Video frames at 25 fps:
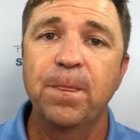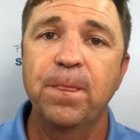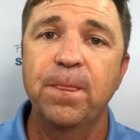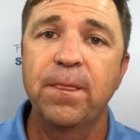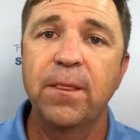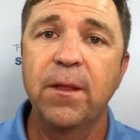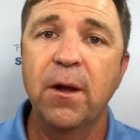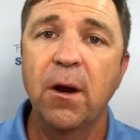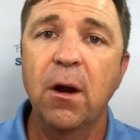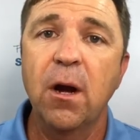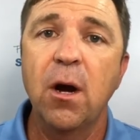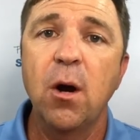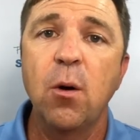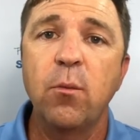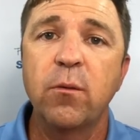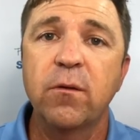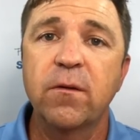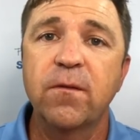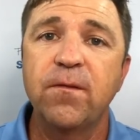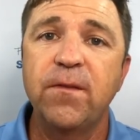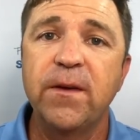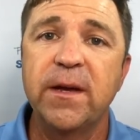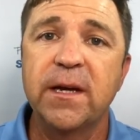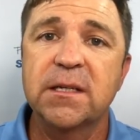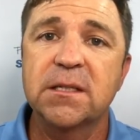Their hope
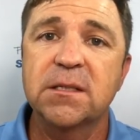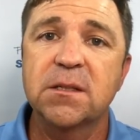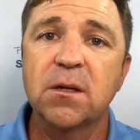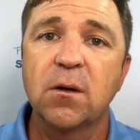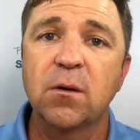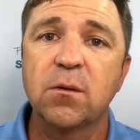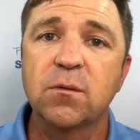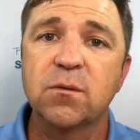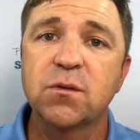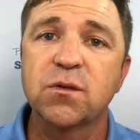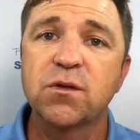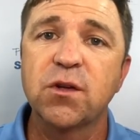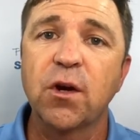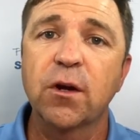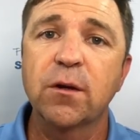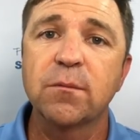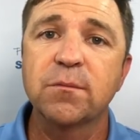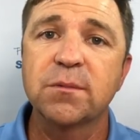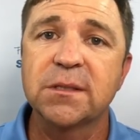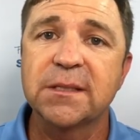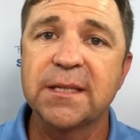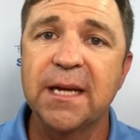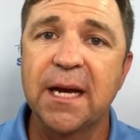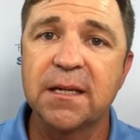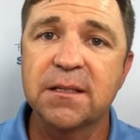was fixed on
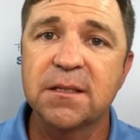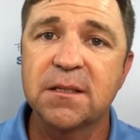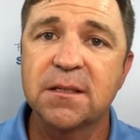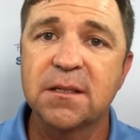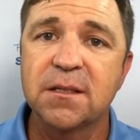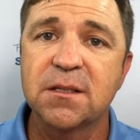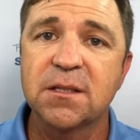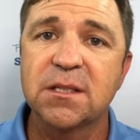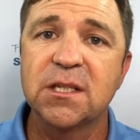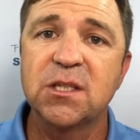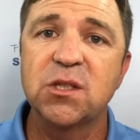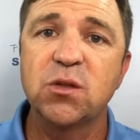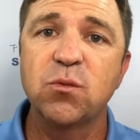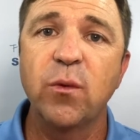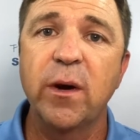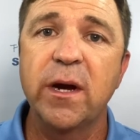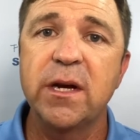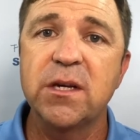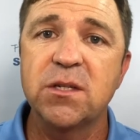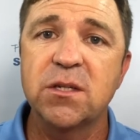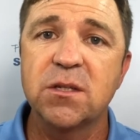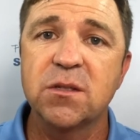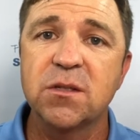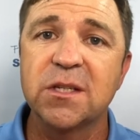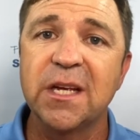circumstances and
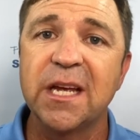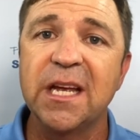situations,